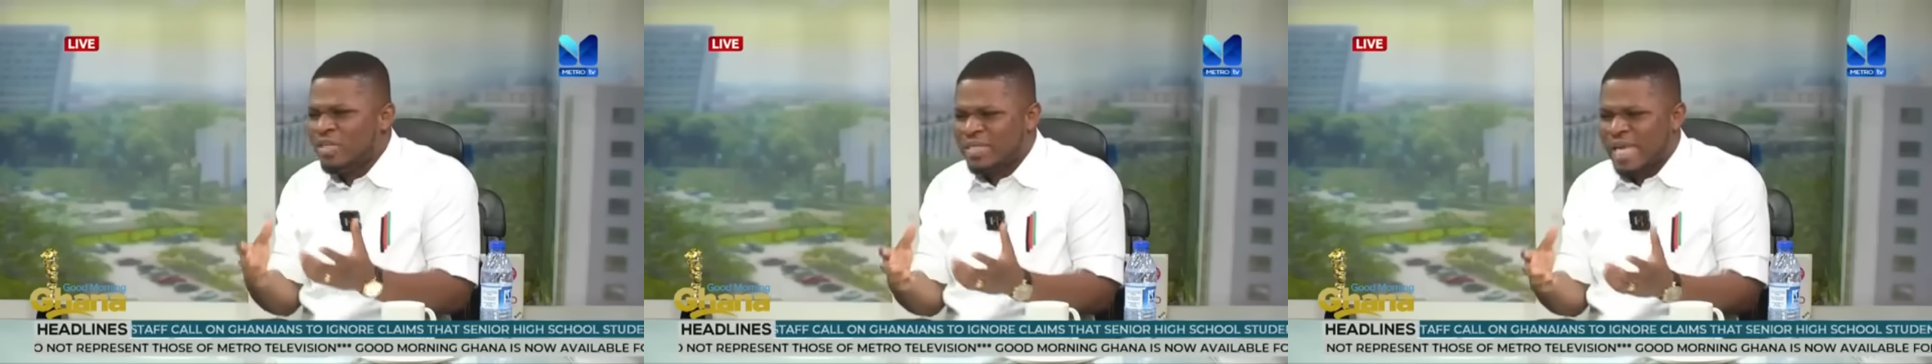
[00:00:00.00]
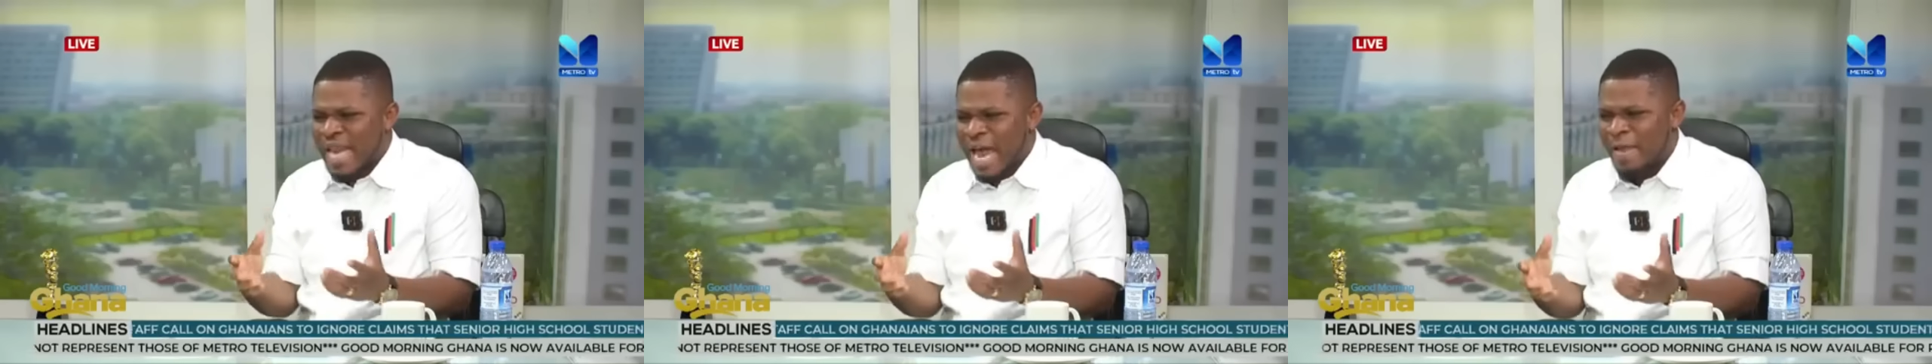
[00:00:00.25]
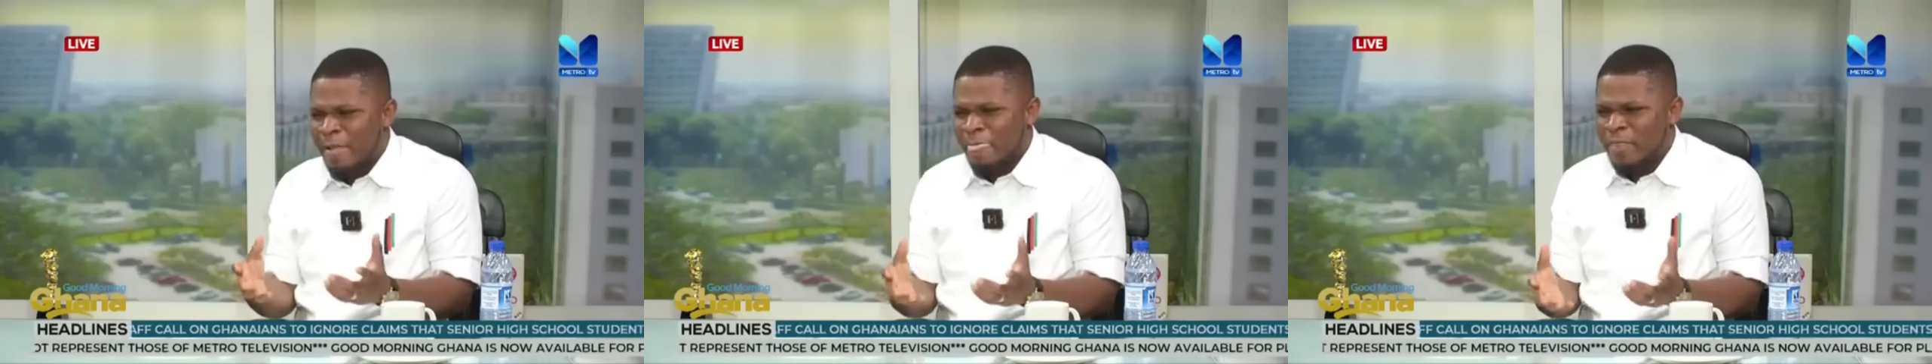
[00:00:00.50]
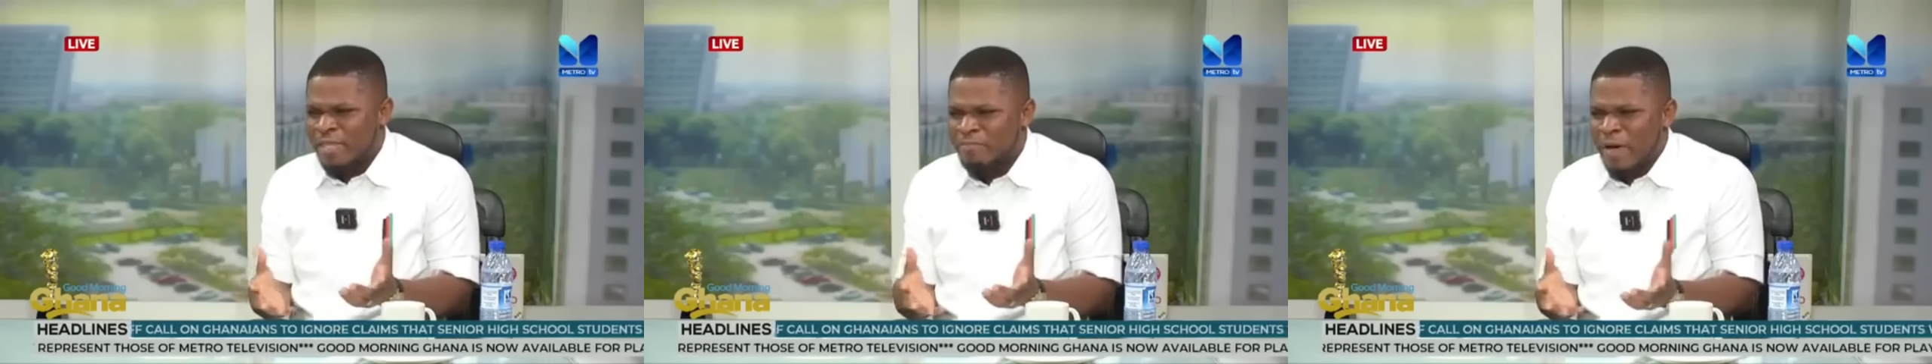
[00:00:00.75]
say that
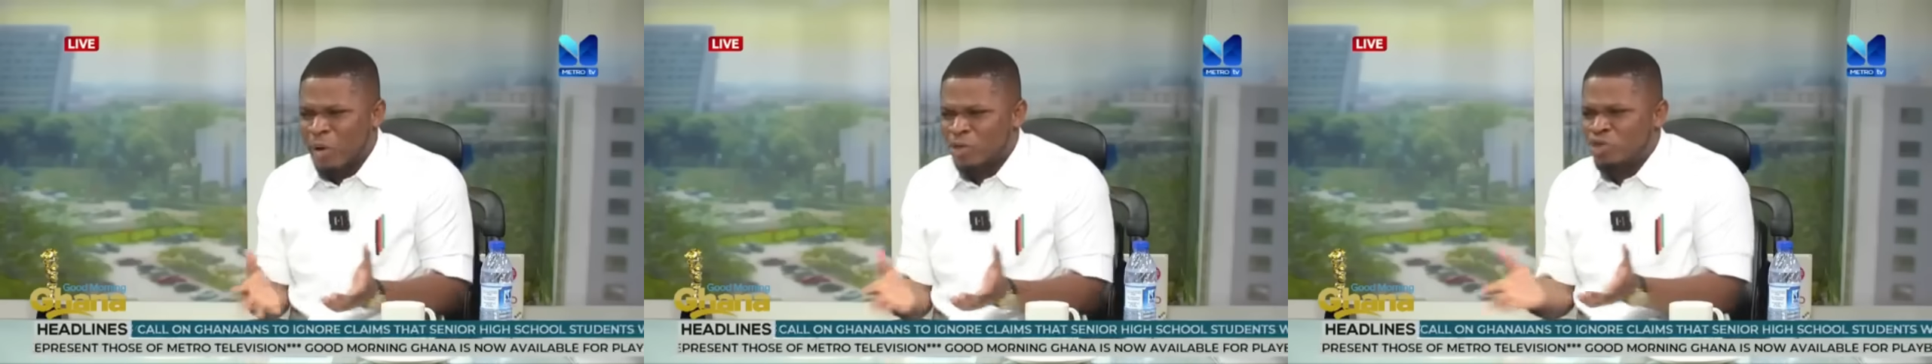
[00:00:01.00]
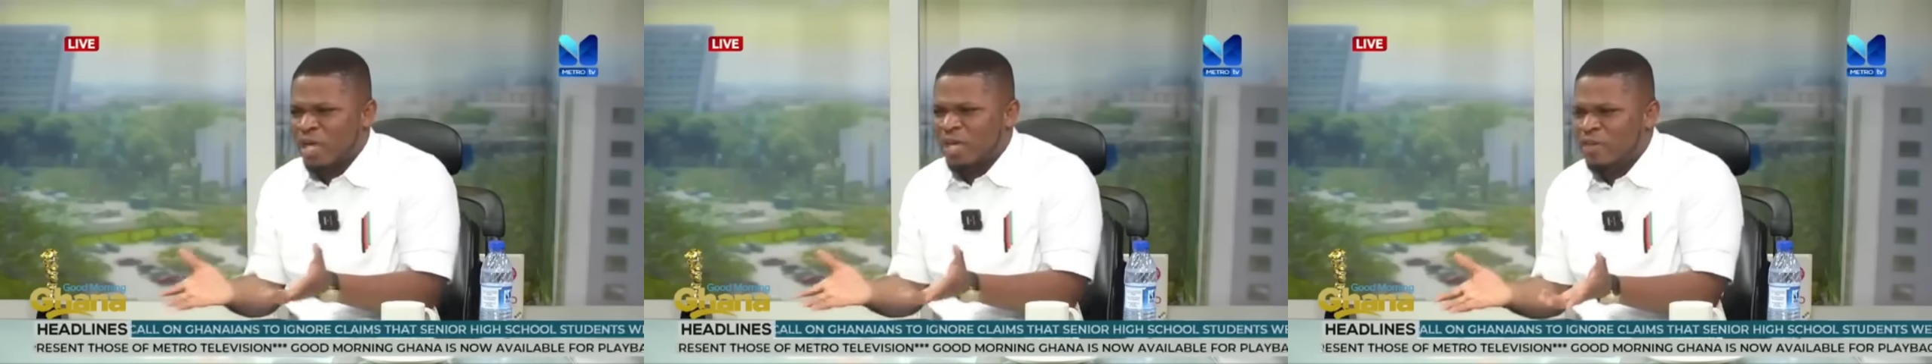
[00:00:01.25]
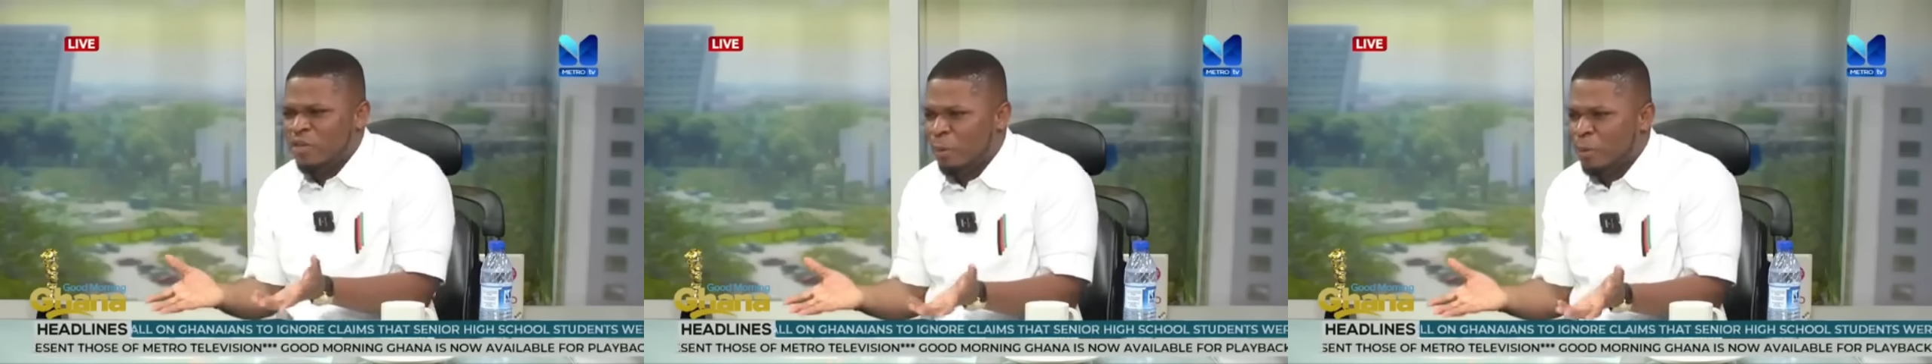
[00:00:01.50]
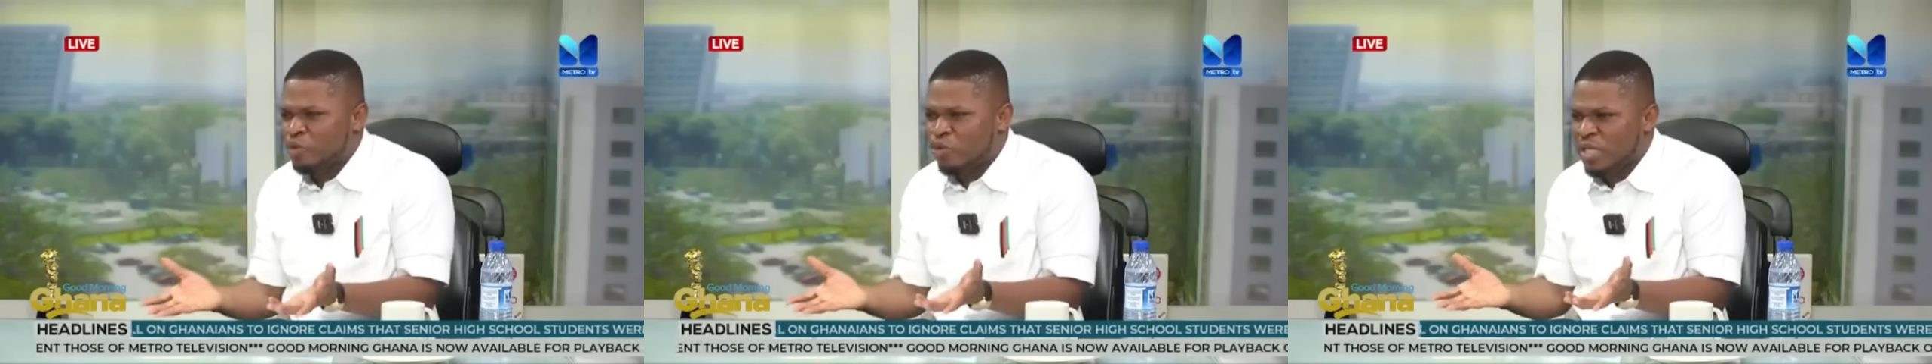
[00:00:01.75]
this man was not given the
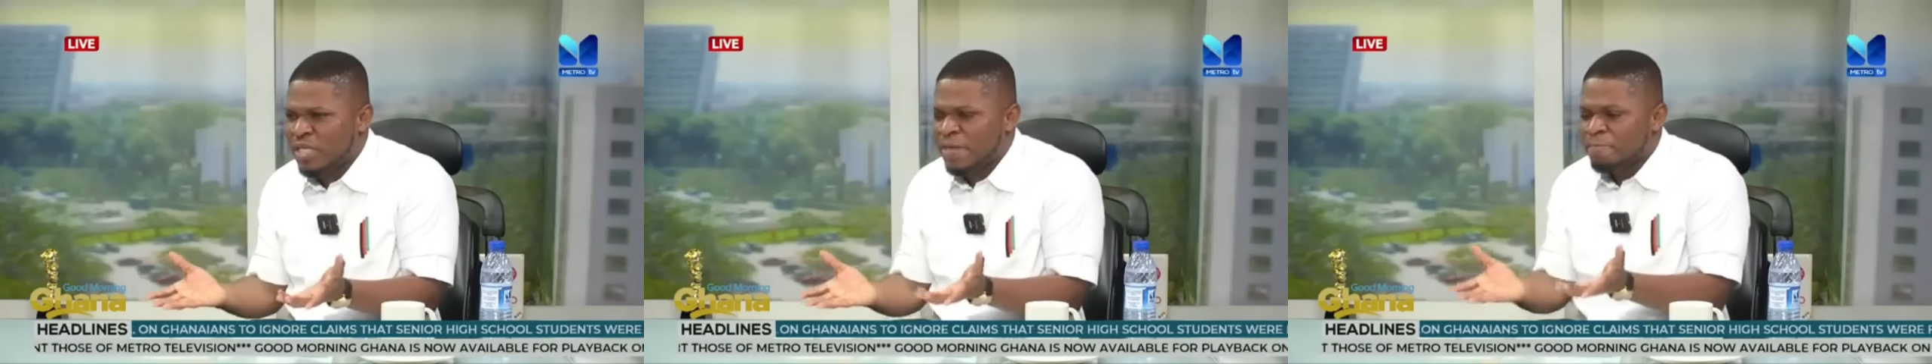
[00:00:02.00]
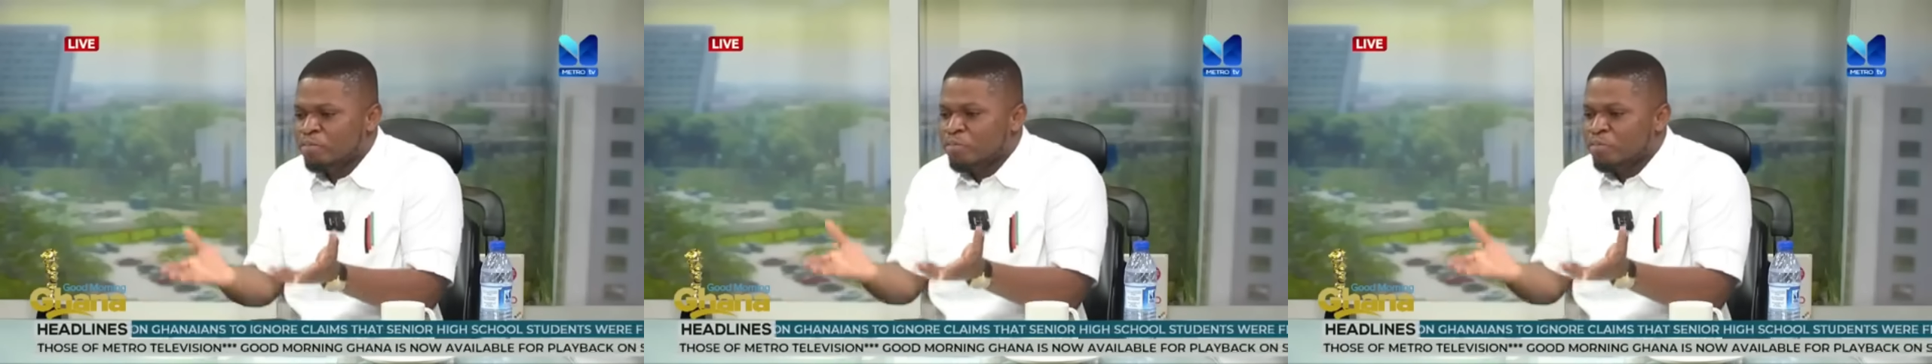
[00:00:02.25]
opportunity.